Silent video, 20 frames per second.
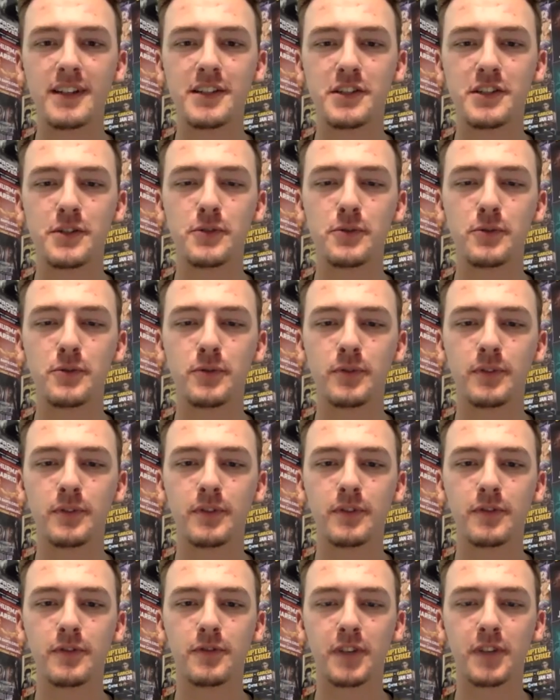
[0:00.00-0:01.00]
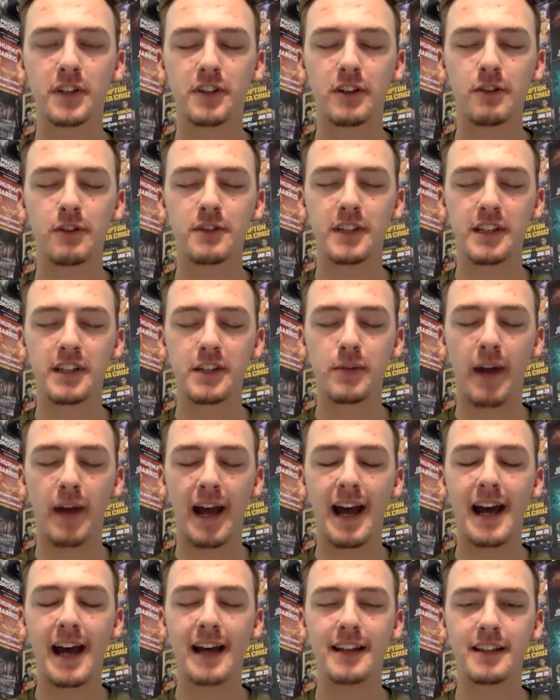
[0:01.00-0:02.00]
did you figure out that you
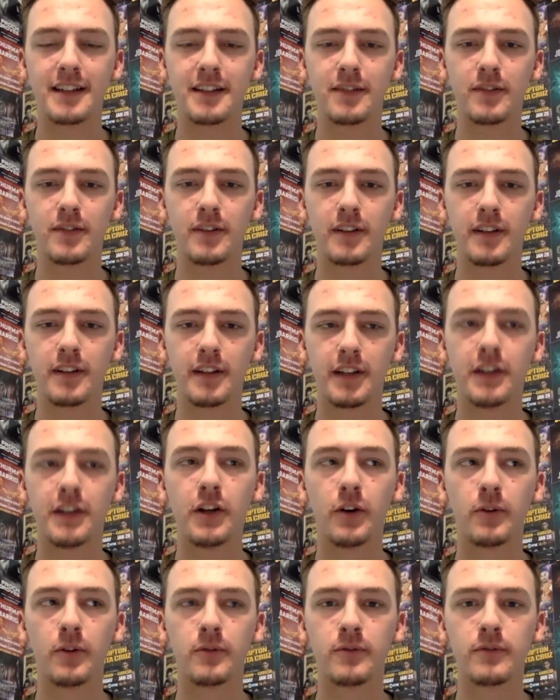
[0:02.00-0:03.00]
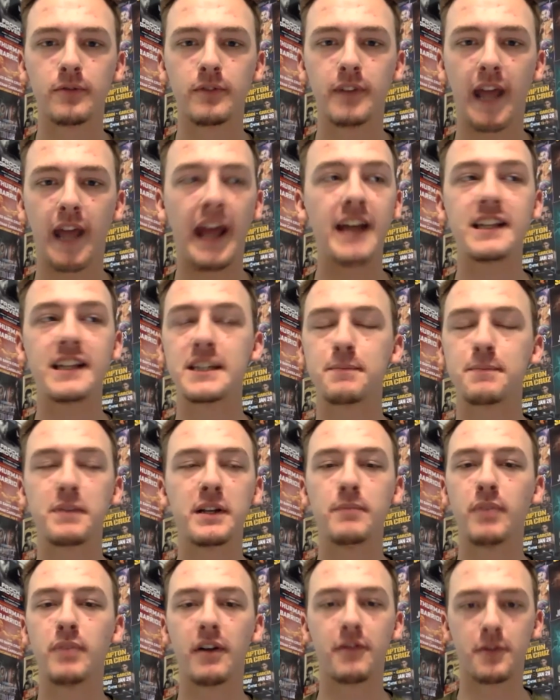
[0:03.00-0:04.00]
had, you know, hand speed
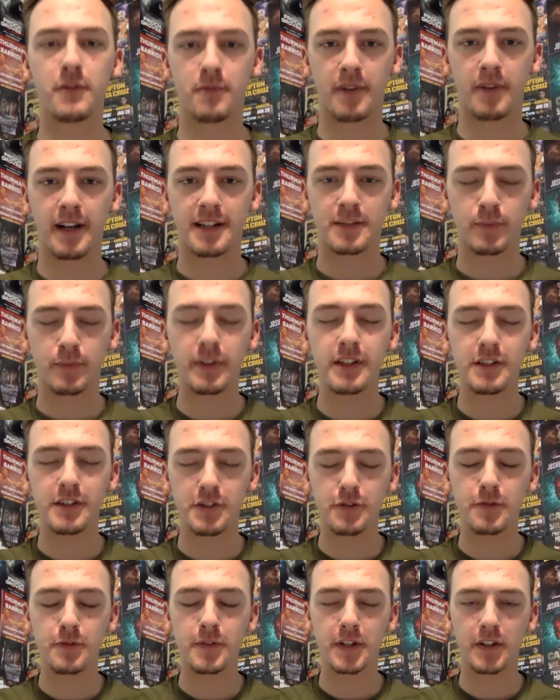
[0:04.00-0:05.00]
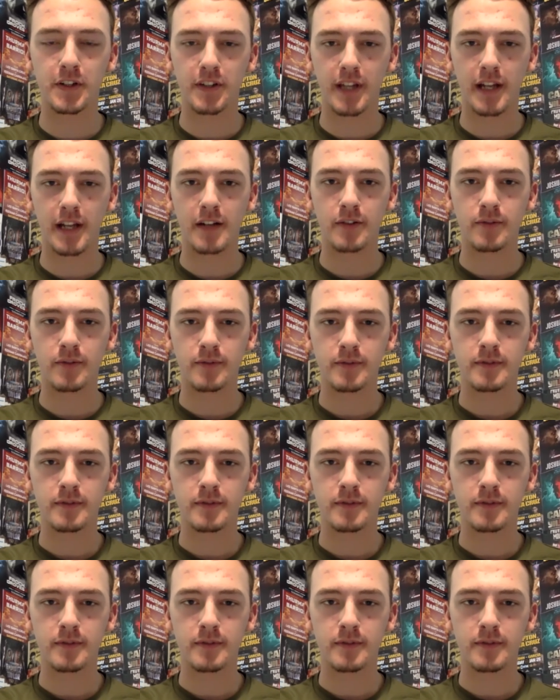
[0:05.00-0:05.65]
above the rest? When did you figure that out?